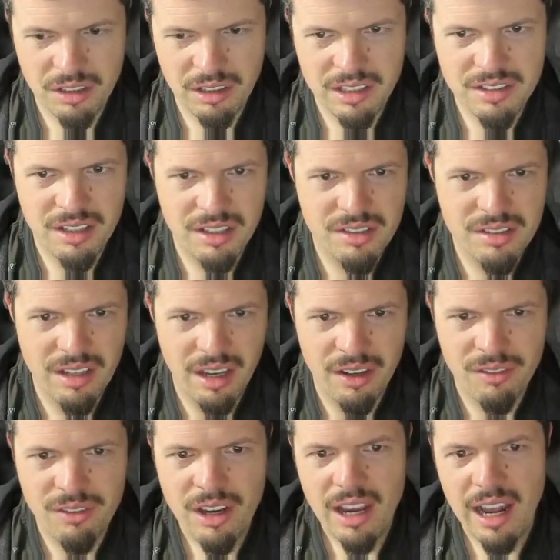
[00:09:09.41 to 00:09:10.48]
So let's say
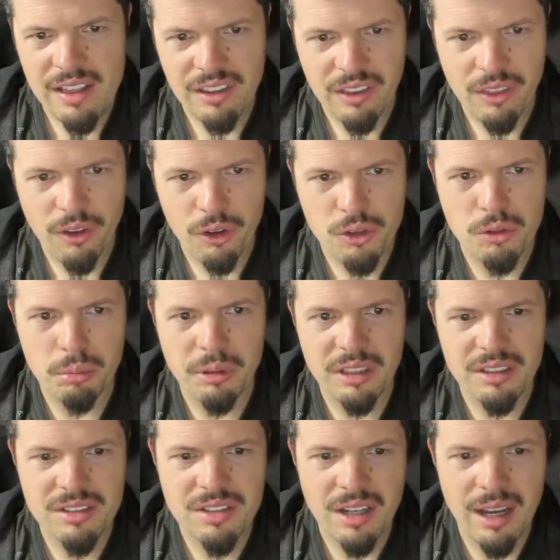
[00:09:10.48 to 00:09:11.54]
save, and then those will
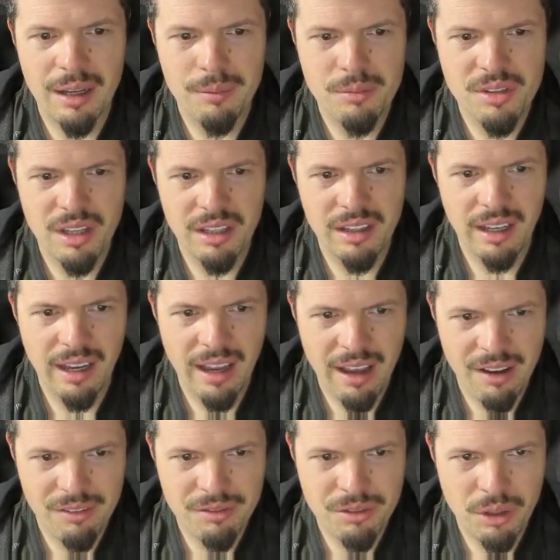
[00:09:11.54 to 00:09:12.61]
be the times that they
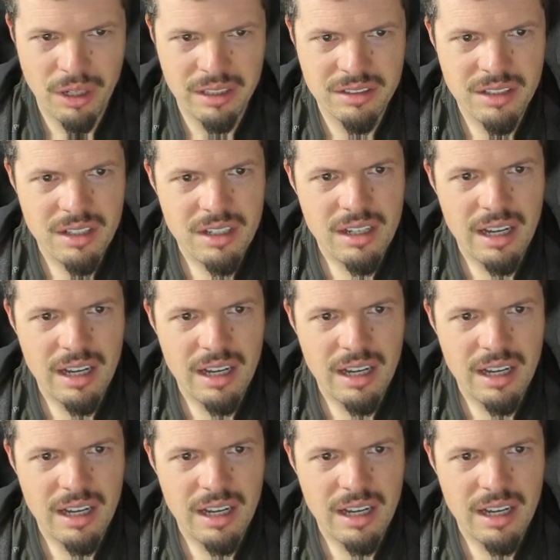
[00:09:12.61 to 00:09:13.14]
have, right?